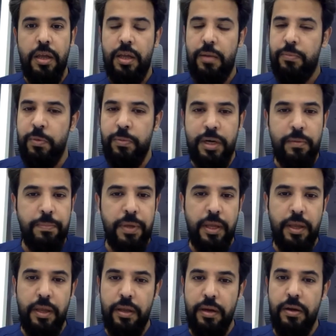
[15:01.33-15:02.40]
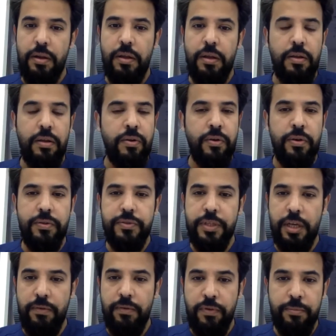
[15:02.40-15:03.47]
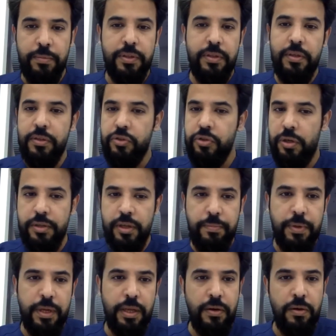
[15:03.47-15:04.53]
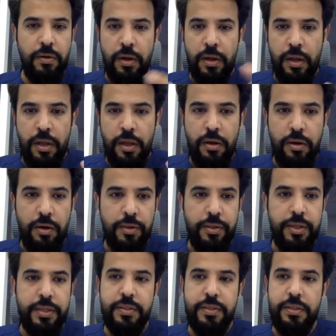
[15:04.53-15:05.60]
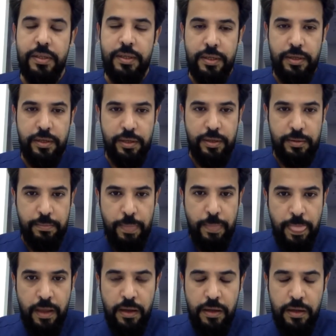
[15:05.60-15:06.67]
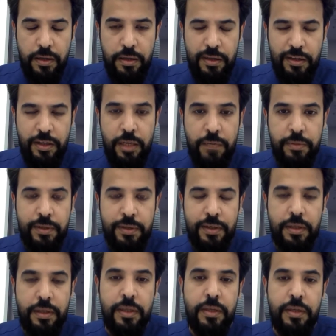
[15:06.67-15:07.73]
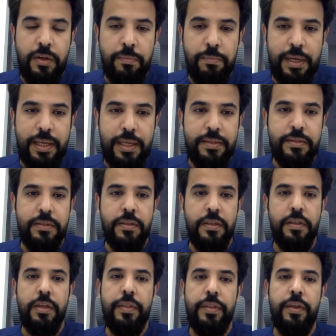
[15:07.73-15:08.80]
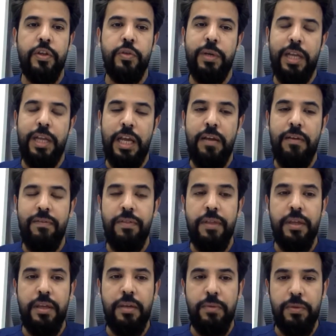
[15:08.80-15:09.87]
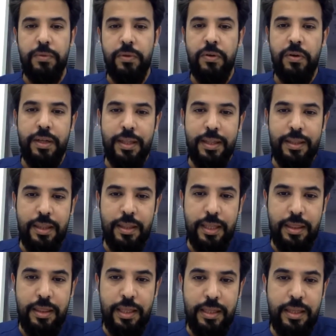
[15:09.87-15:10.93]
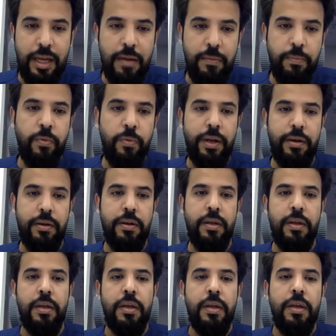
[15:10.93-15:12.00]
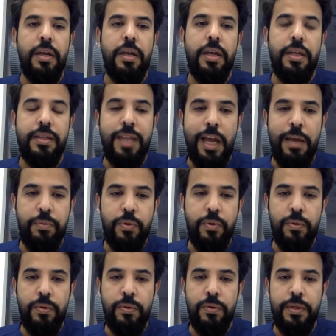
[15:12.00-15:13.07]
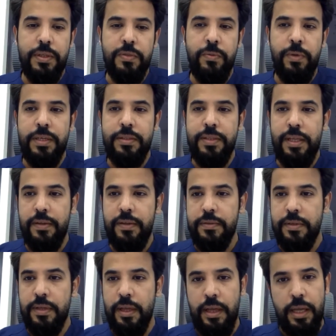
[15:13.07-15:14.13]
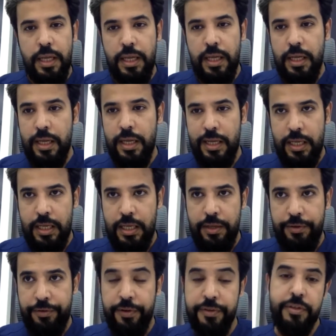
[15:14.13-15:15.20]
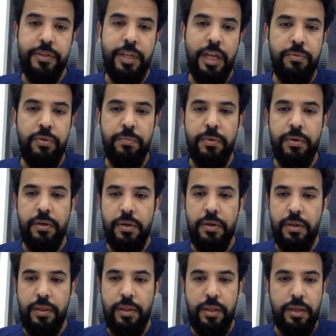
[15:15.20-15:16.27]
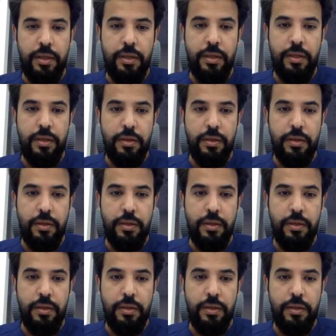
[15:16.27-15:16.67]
abdominal pain, nausea, vomiting, shoulder pain, all these common complaints, they usually have what we call the type 1. Type 2 is where there is rigid abdomen, the